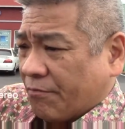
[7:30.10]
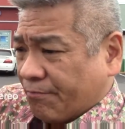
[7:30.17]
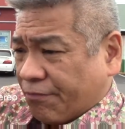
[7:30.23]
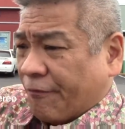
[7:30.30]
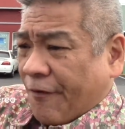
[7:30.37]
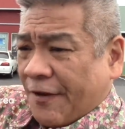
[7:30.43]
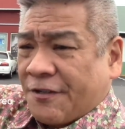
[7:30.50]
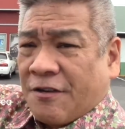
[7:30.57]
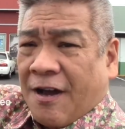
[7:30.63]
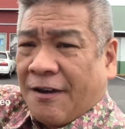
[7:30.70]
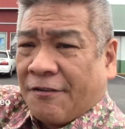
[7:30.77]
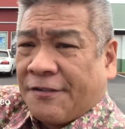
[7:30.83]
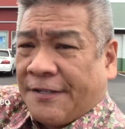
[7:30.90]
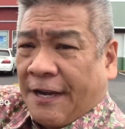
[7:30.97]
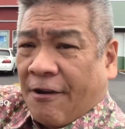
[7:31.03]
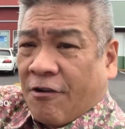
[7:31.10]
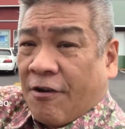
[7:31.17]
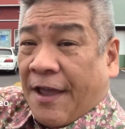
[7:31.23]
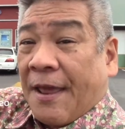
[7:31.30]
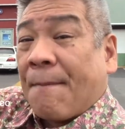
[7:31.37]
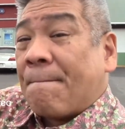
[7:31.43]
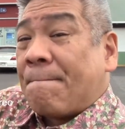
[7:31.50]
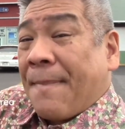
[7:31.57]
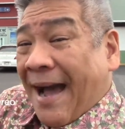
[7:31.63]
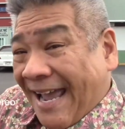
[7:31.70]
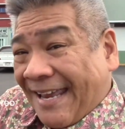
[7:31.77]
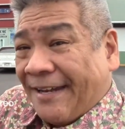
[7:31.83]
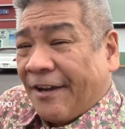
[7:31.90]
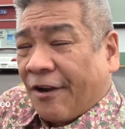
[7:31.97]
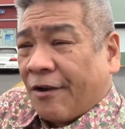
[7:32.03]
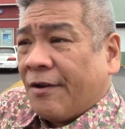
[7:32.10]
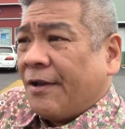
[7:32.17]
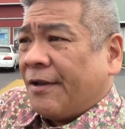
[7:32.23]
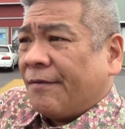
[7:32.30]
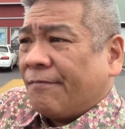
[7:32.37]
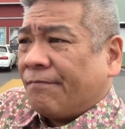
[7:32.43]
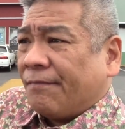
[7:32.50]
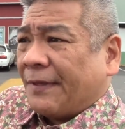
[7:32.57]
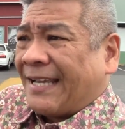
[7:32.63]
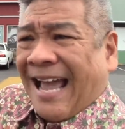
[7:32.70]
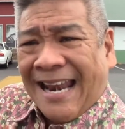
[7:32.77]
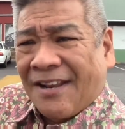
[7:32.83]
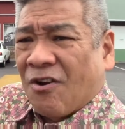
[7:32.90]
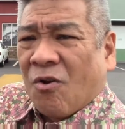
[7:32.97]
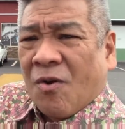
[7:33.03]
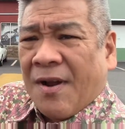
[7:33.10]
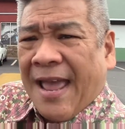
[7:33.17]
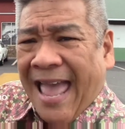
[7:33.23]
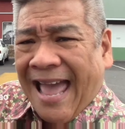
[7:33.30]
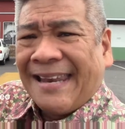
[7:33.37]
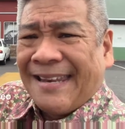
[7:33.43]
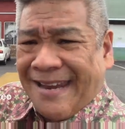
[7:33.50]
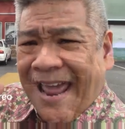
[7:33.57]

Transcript: professional auto stereo and Pioneer, they kind of go hand in